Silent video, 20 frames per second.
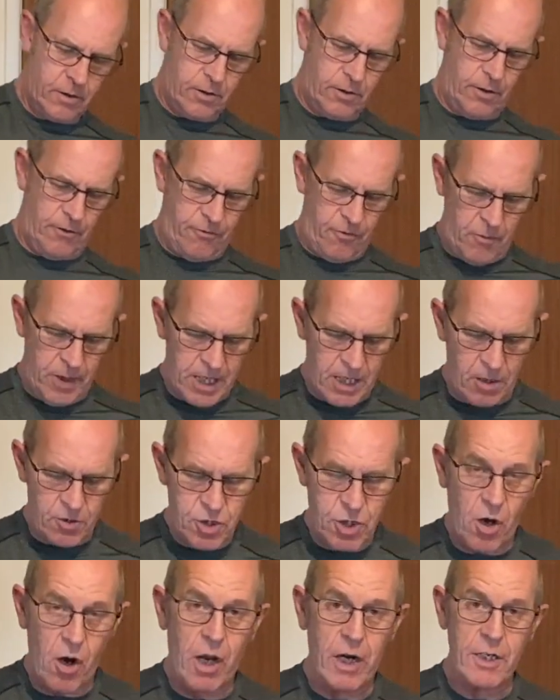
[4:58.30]
the
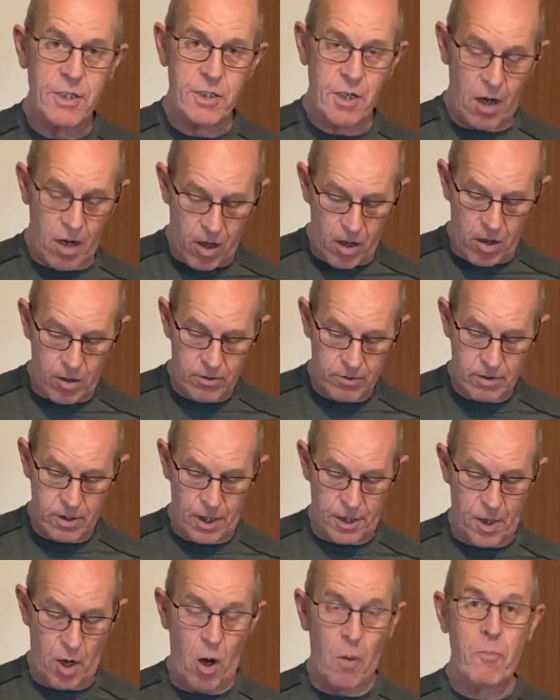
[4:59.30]
Phormingochilus are
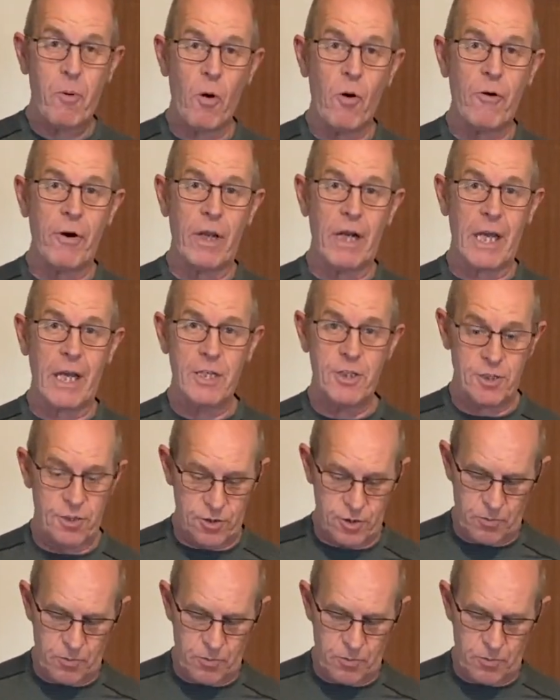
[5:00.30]
an arboreal Asian